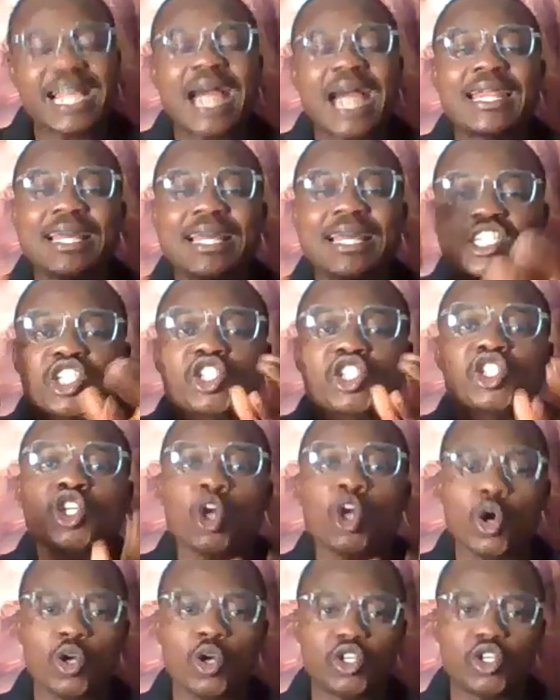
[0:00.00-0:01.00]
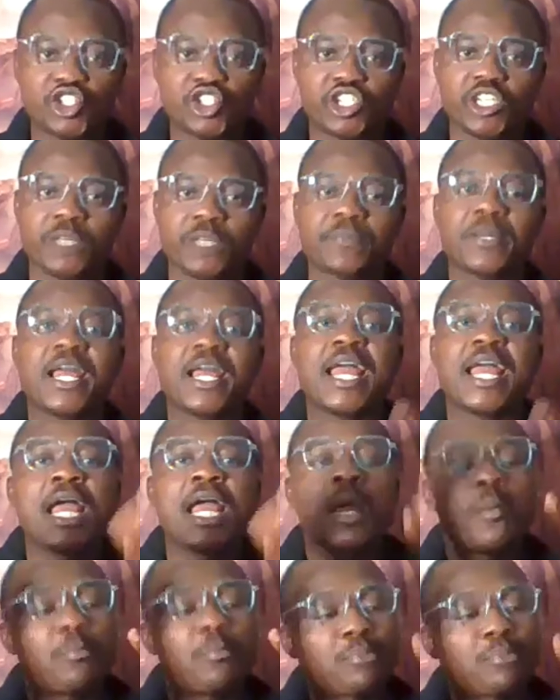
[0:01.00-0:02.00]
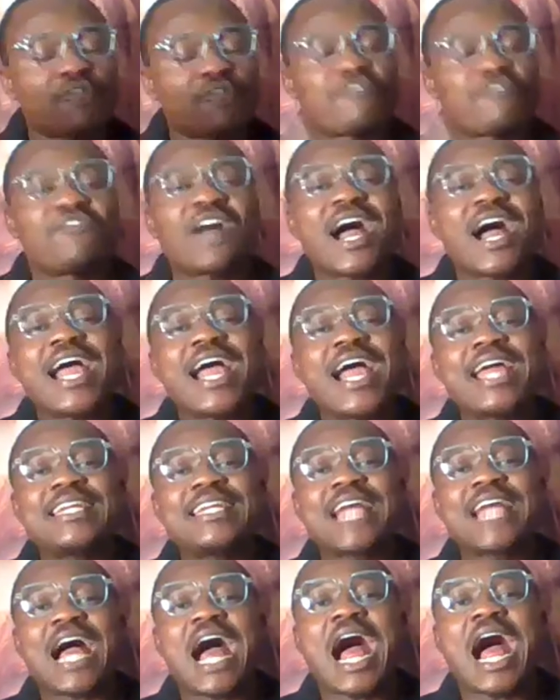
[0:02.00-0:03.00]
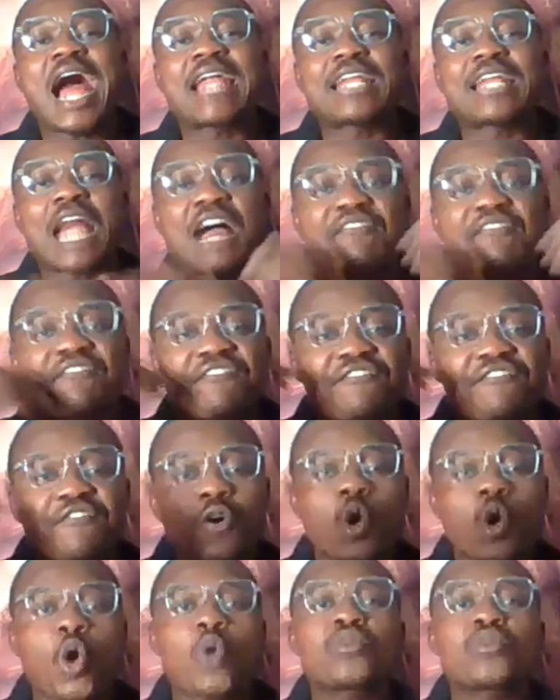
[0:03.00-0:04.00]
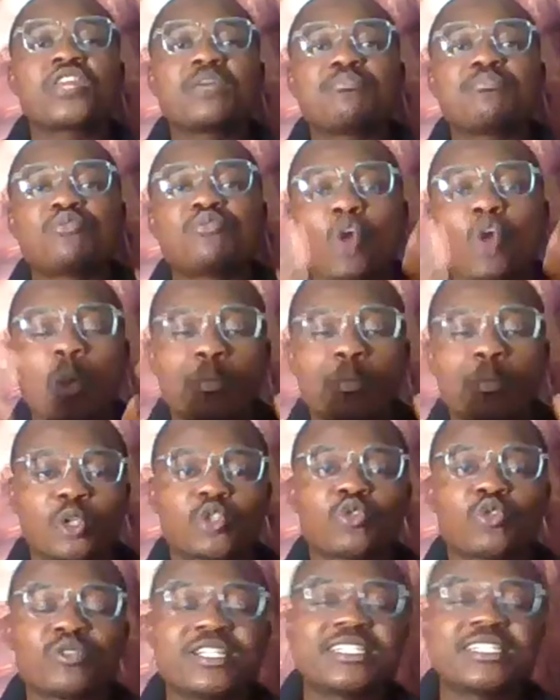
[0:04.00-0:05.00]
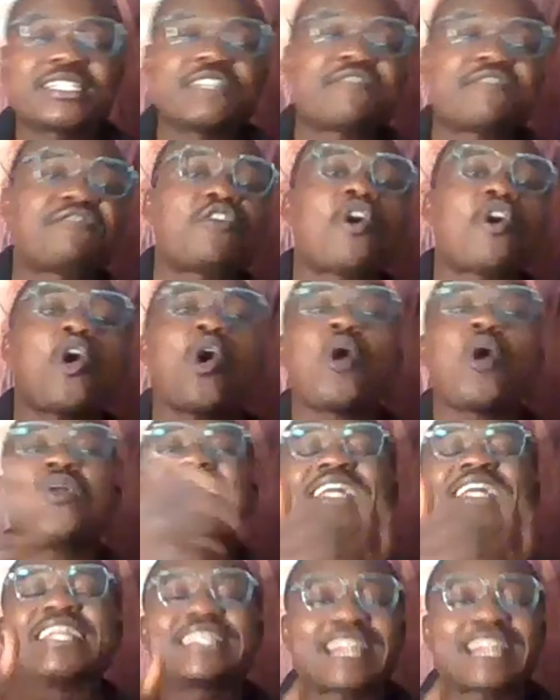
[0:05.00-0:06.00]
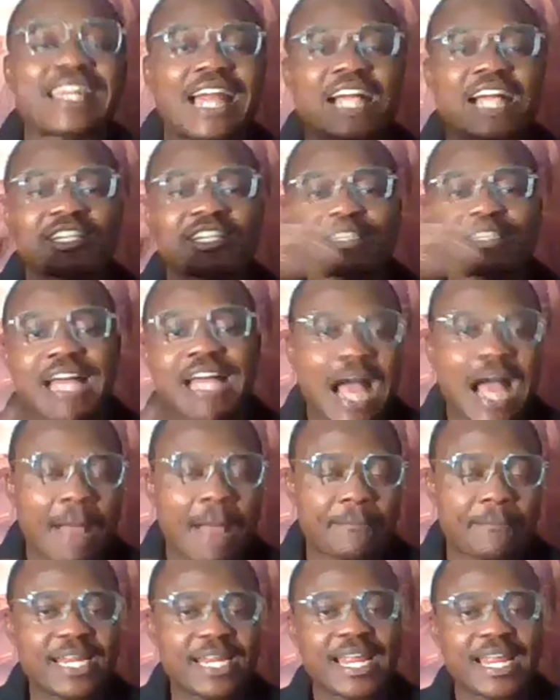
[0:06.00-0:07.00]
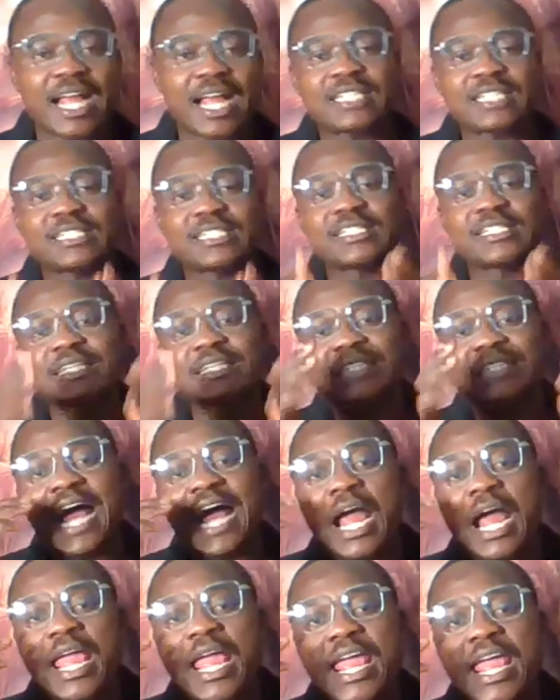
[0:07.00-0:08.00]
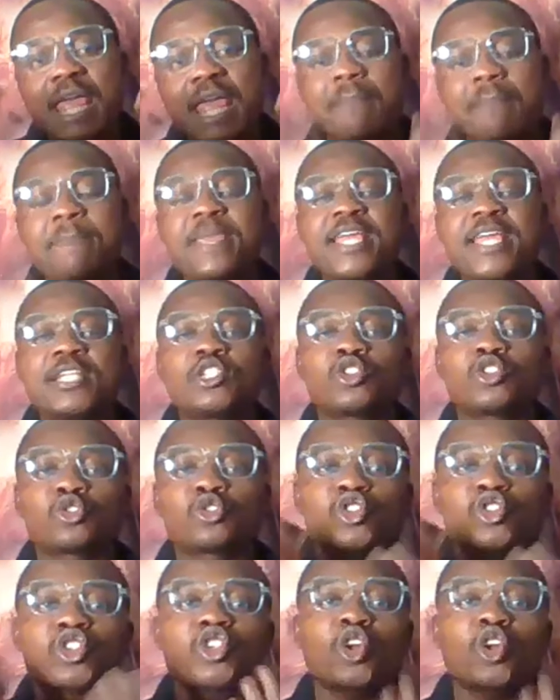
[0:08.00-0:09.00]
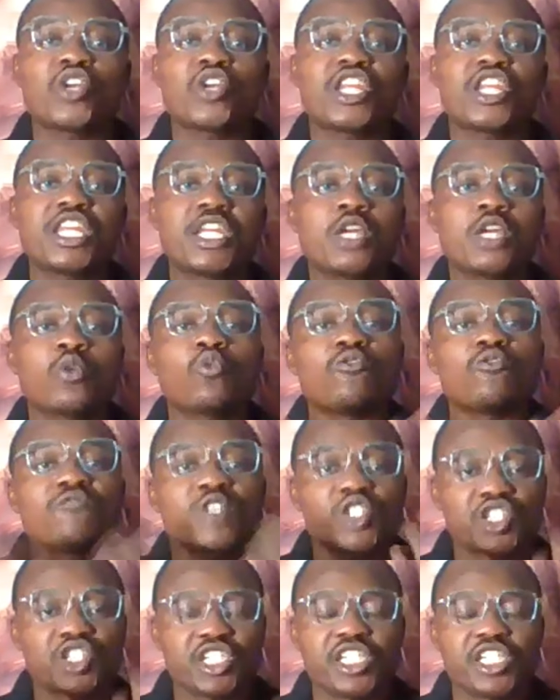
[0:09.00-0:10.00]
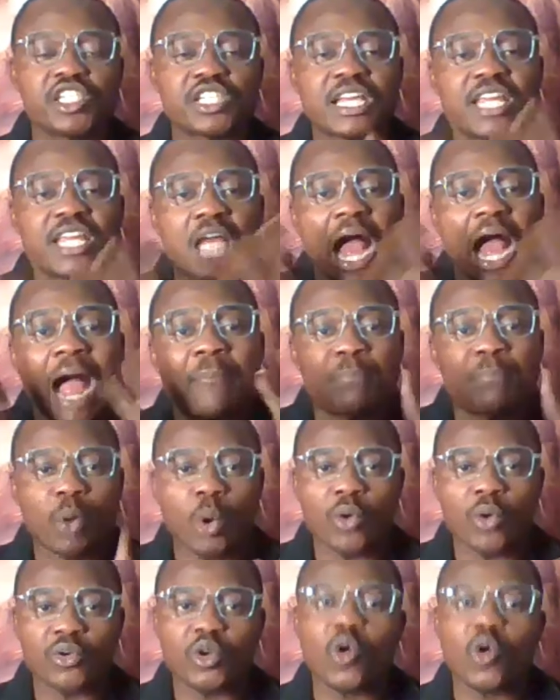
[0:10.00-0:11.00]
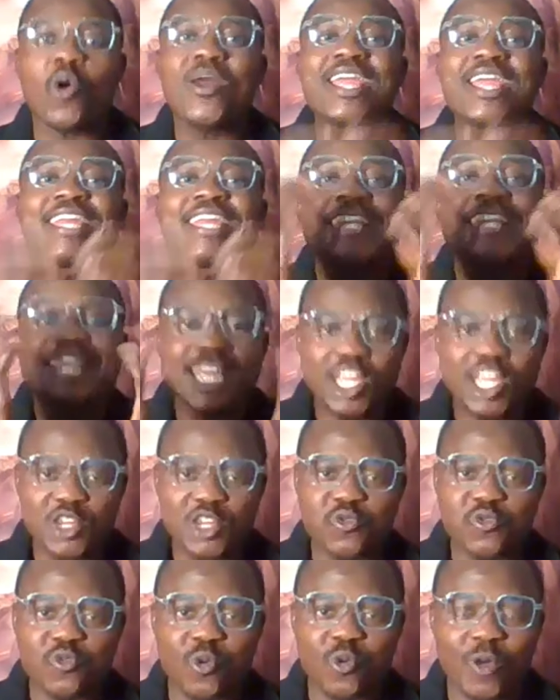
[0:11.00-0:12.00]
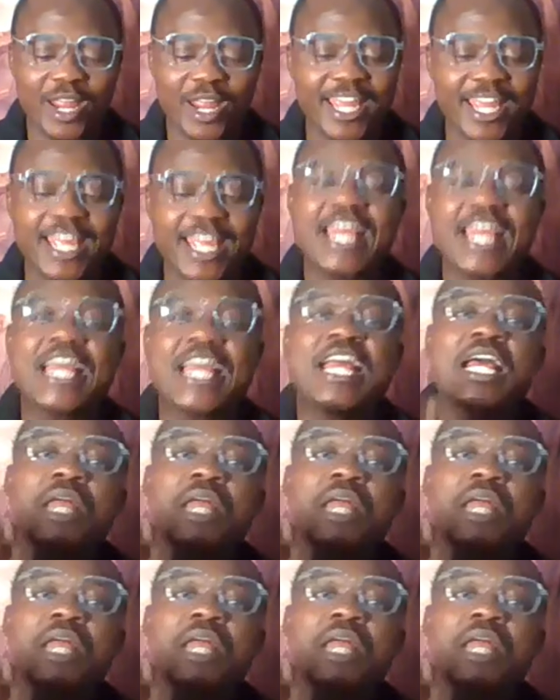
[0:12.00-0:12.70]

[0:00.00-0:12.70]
Talent Scholarship provide an affordable opportunity for all international applicants that are aiming to study overseas, abroad, or in EU, okay?